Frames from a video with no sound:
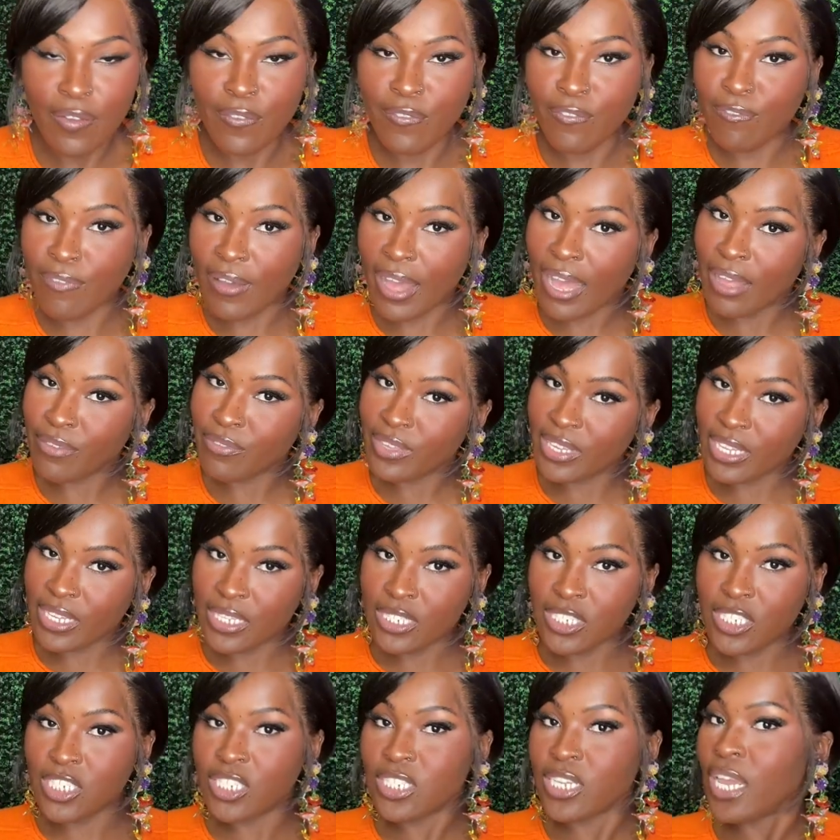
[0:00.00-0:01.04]
Five
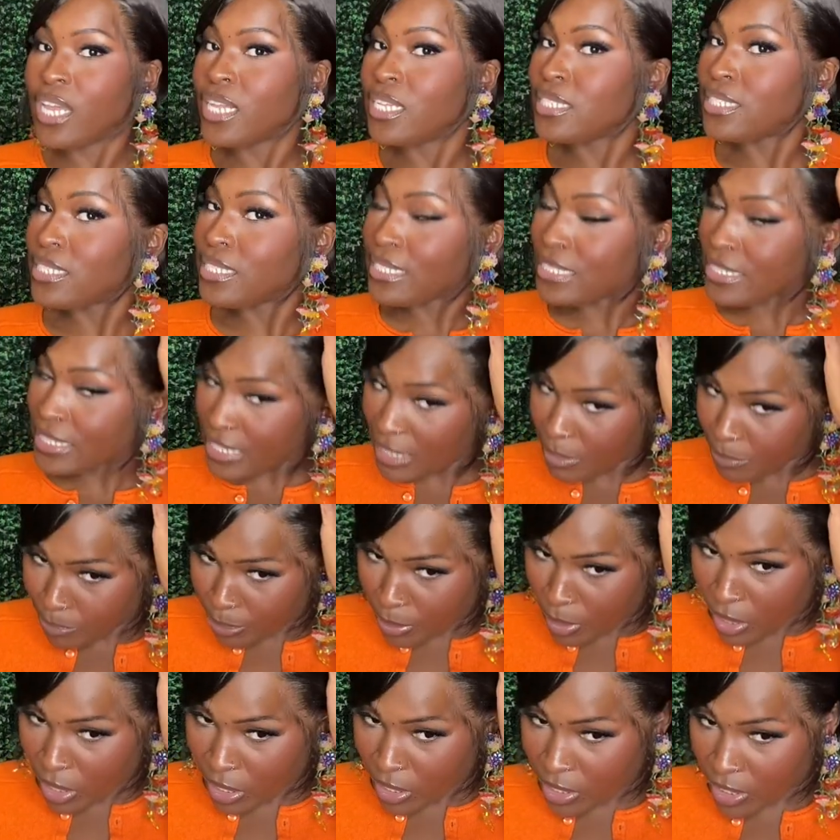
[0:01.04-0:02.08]
inch, deep
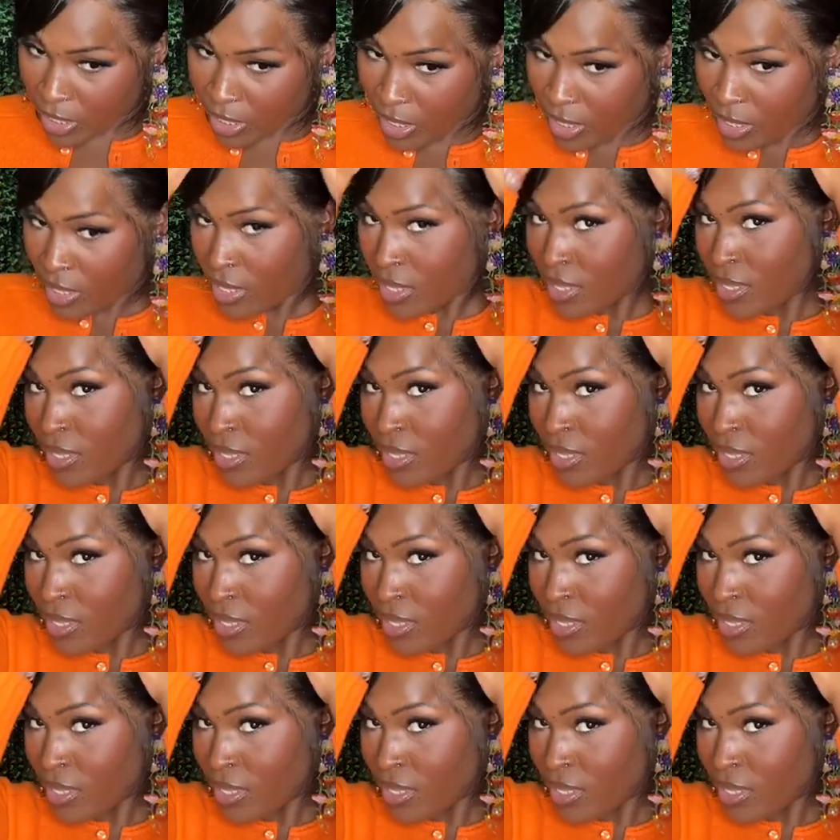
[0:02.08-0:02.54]
parting,